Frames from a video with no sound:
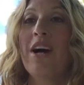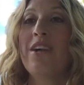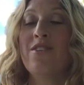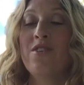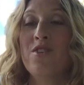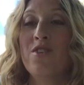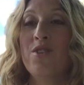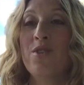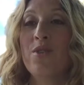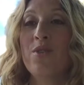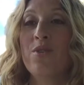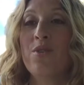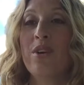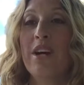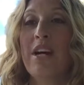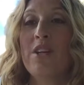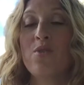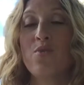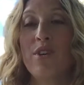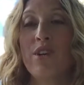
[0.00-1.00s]
how to do
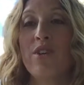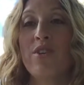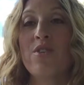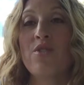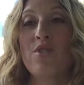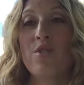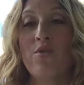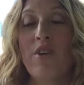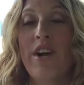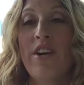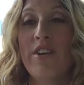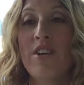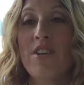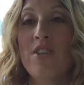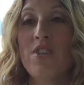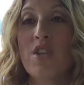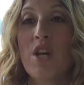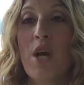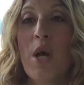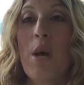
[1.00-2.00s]
as readers or
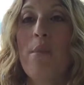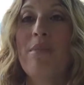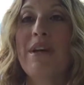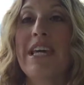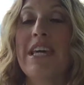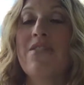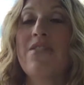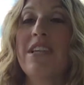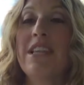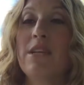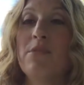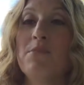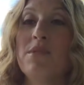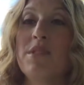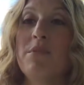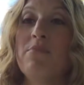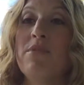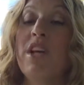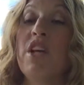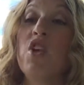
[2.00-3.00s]
writers, but giving them
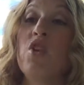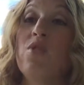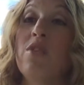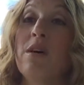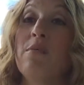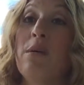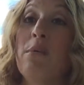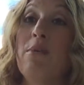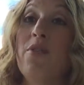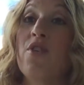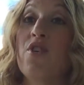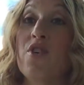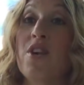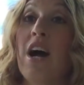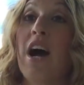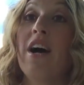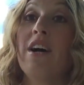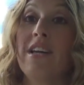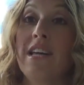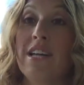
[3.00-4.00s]
something new that maybe they're
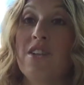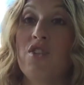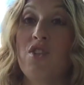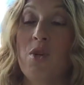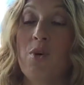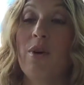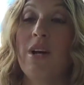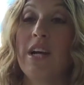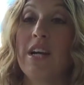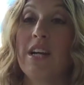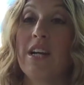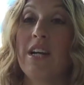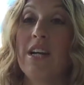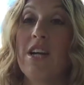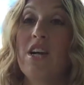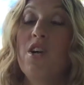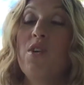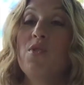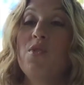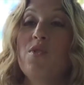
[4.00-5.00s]
not yet doing.
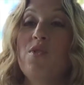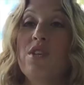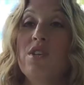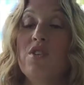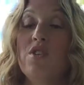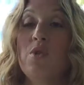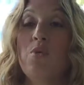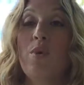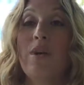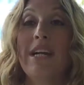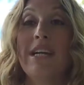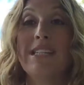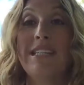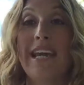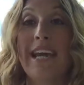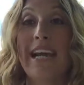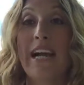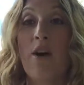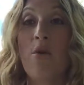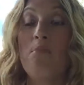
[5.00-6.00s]
So this is when I
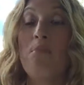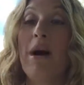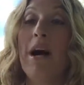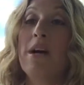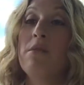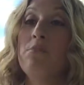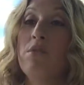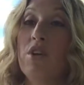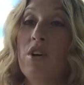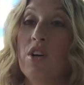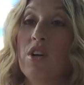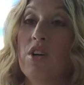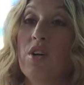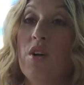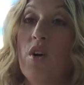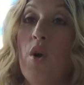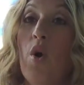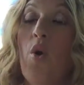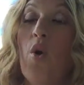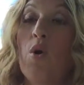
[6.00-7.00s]
take out my book
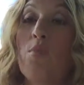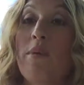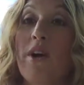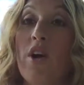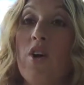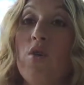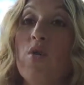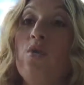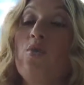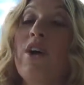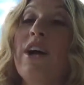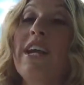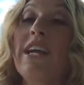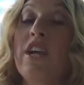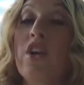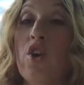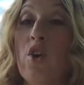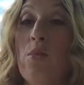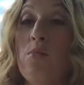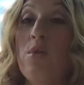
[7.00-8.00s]
or my own
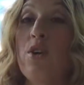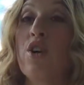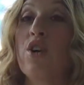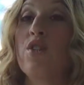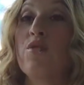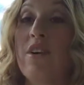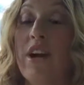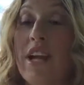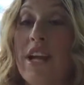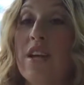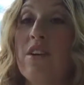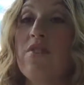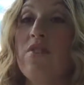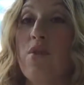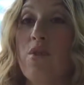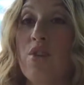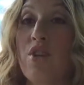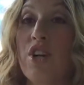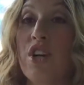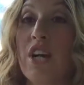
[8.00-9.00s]
writing notebook or writing
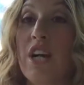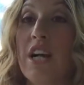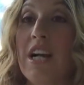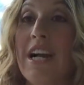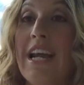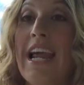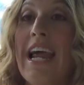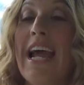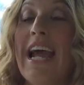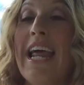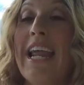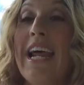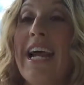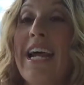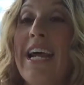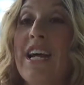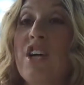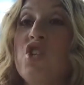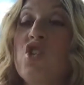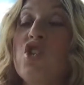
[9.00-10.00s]
folder, and I
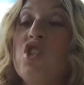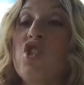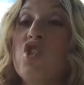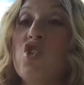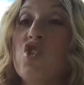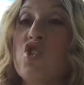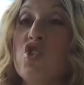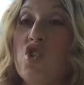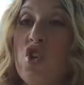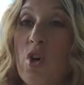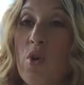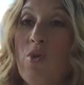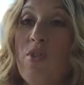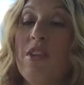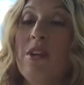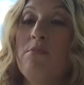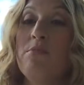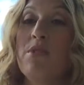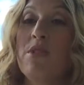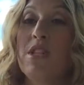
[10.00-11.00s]
actually show
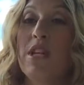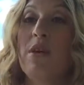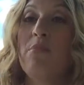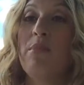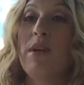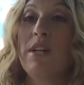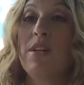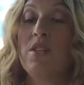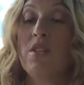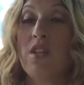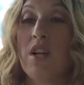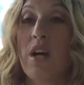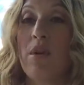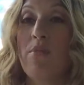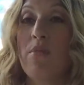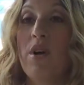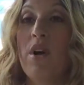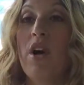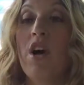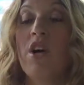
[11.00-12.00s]
them step by step
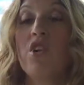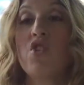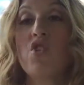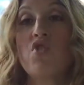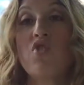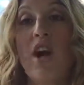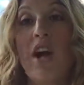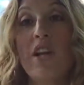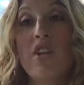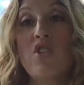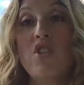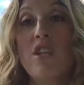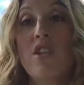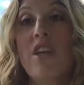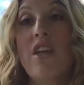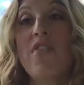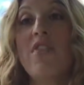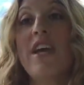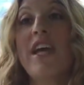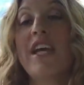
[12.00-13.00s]
a strategy
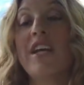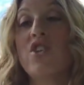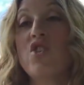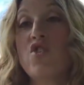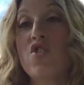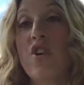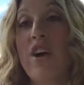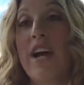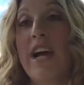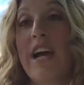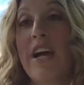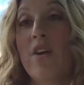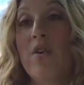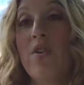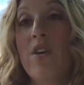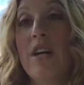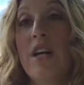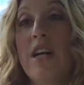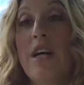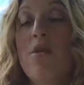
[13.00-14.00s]
that they can try out
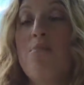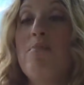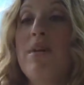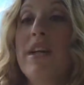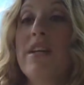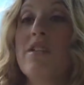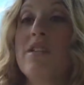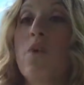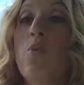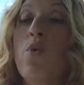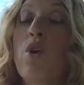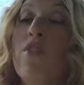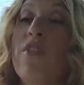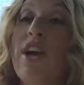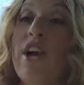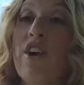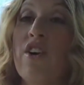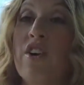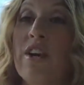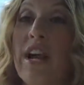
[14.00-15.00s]
based on where they
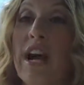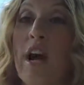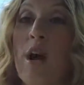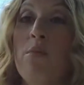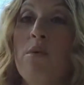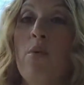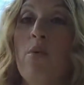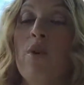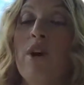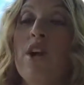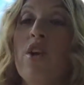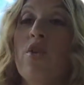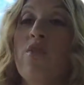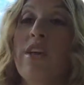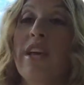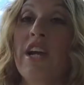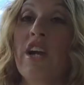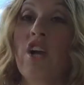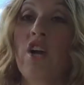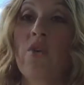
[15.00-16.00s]
are now, but where I know
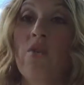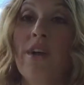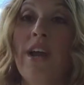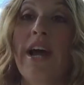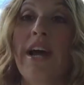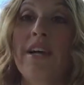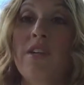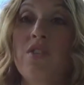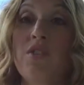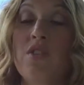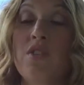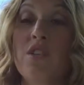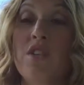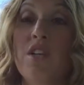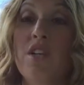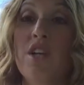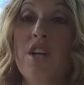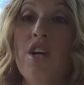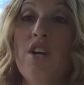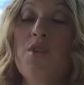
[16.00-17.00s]
they can go next.
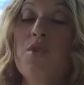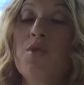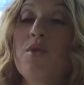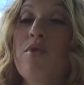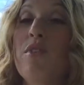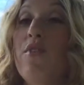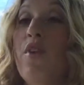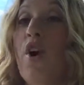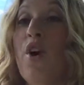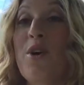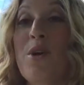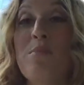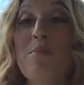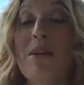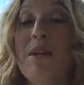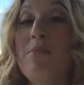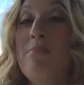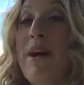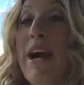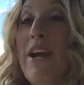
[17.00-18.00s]
So if I've already
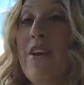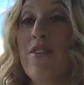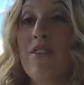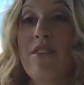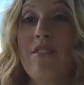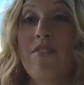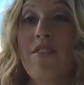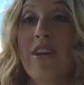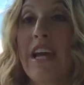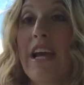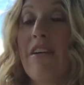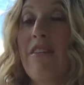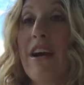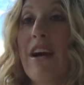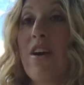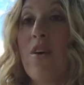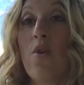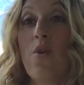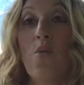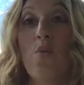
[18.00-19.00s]
been a minor and figure
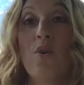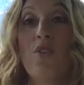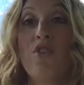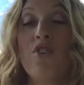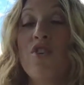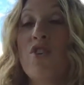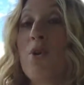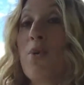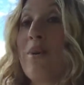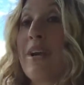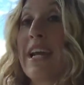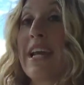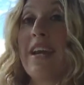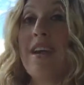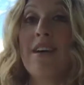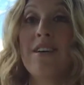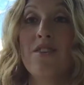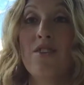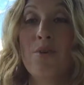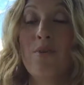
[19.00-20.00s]
out what they're doing and
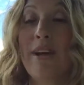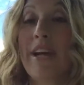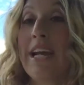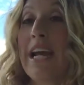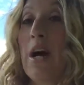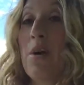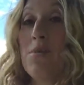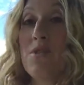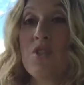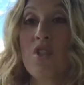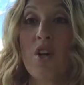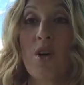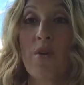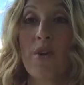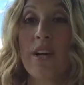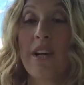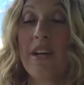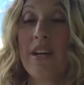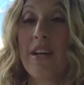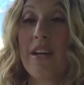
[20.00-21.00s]
not doing and how it's
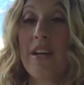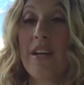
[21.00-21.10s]
going,